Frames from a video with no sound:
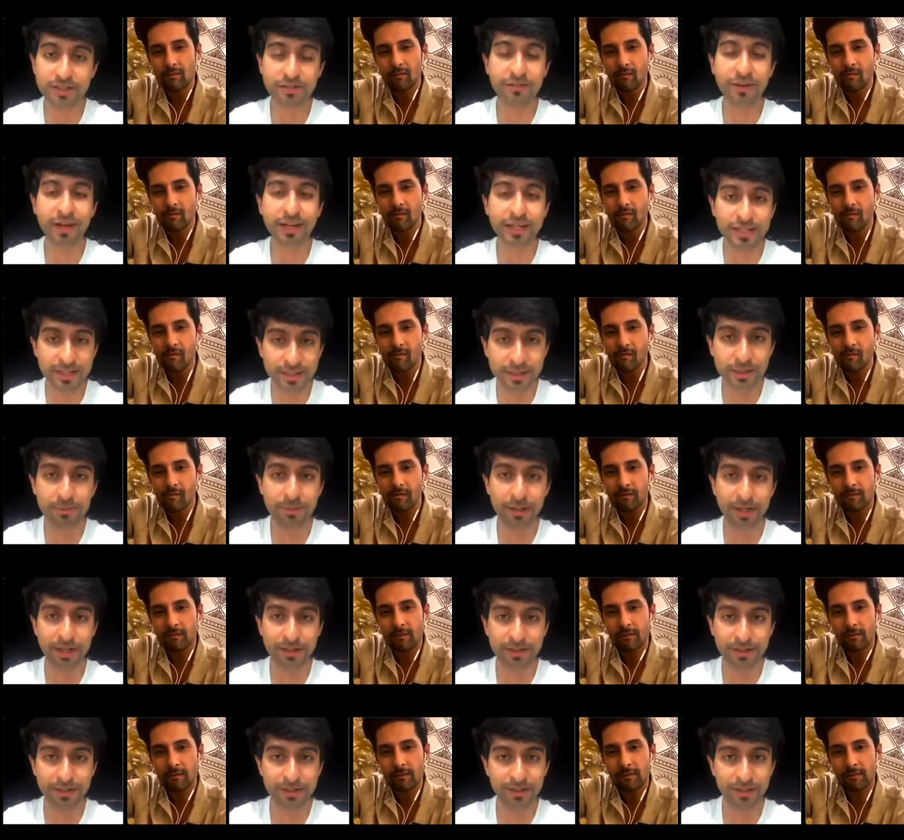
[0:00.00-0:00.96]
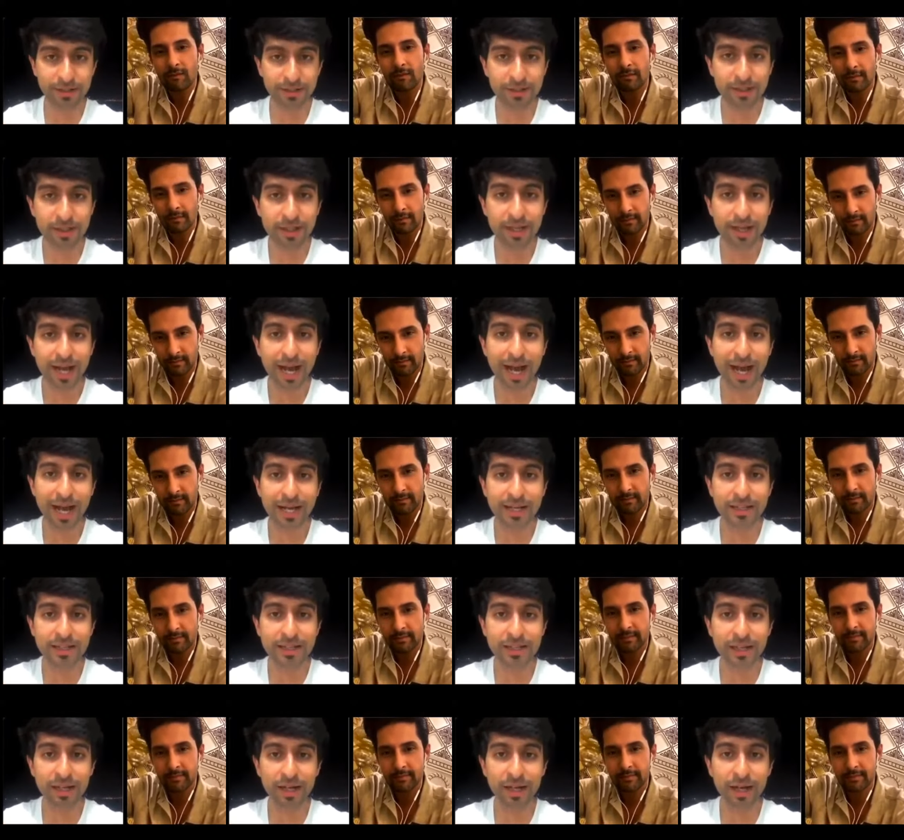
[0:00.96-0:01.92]
Speaker 1: journey is very inspirational,
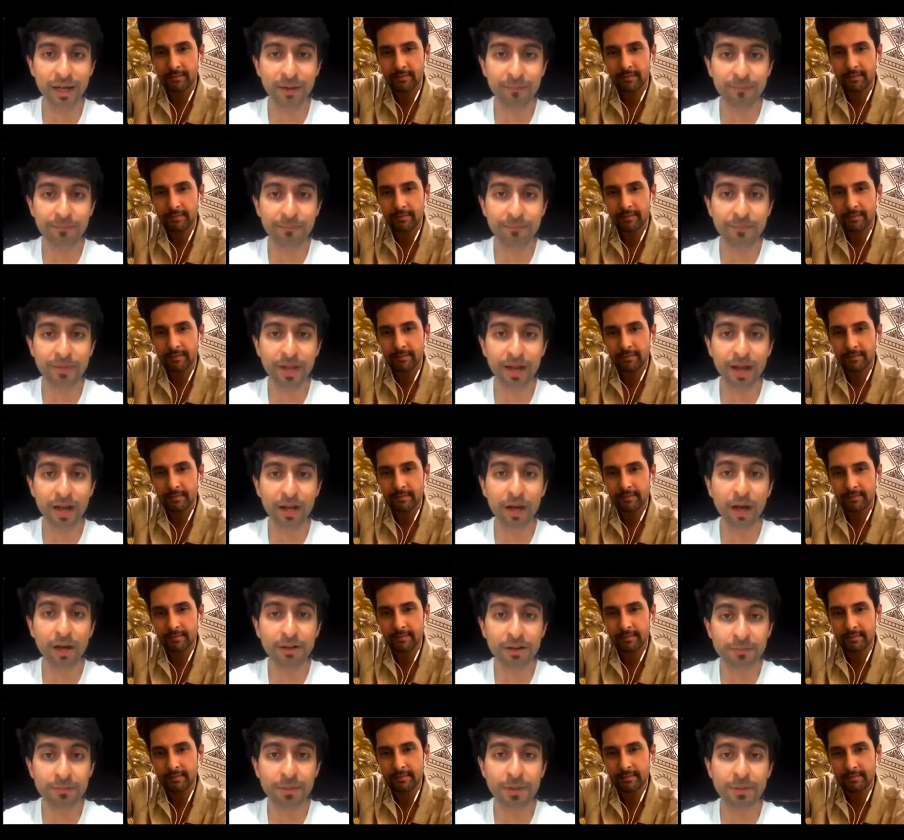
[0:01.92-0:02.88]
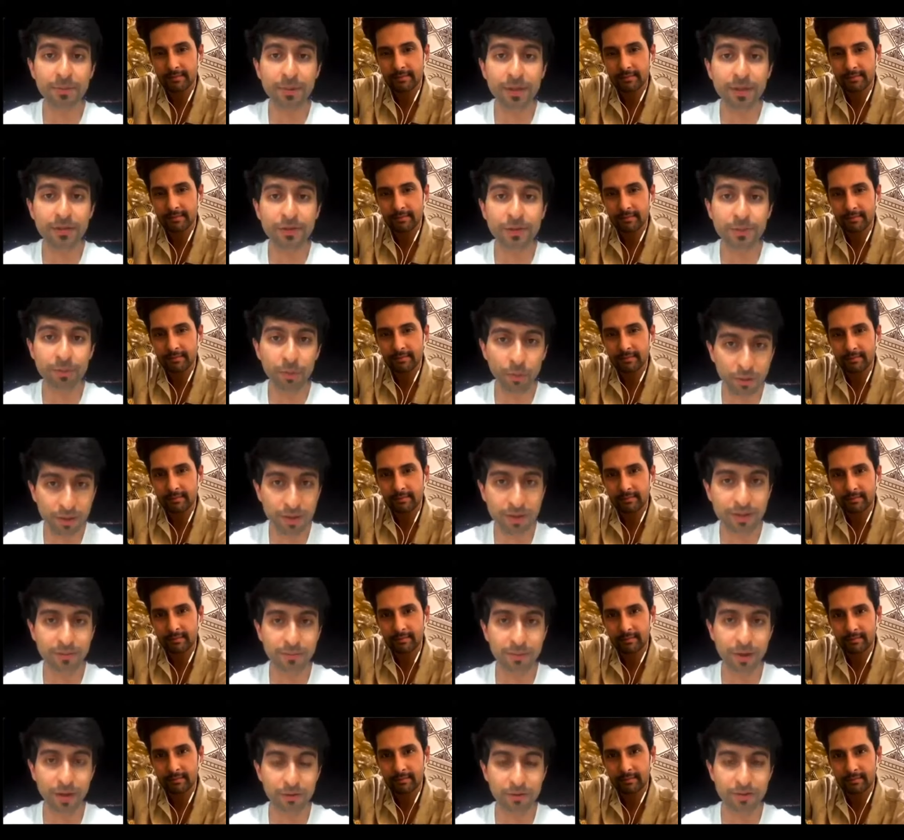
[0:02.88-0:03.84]
and a lot of people have
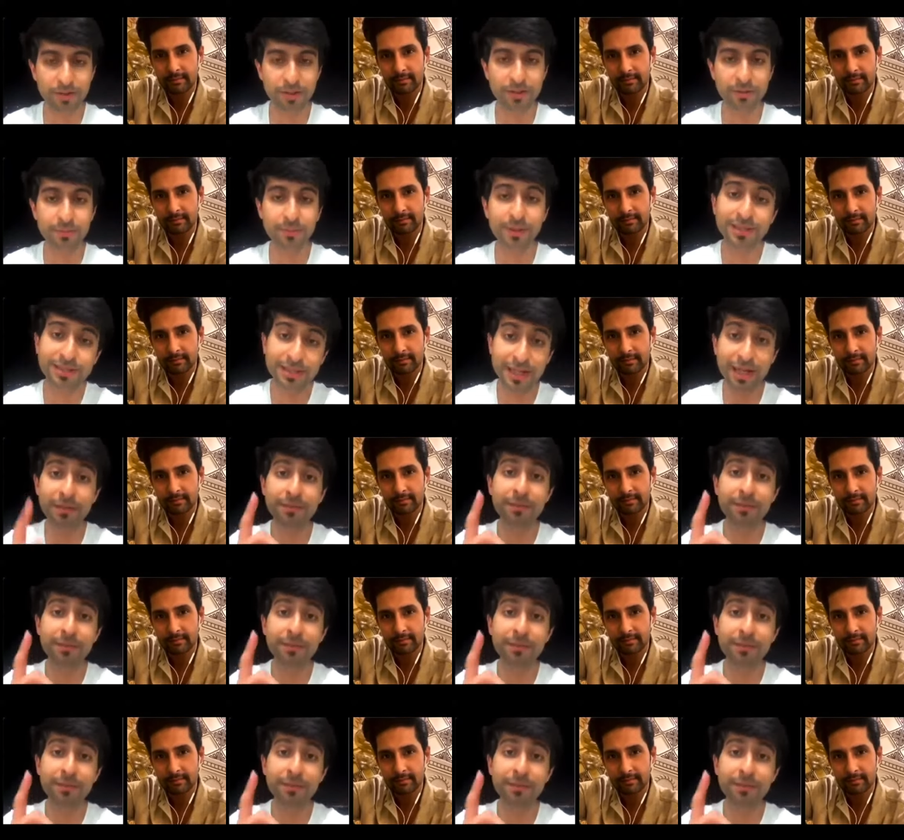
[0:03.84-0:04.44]
spoken about it.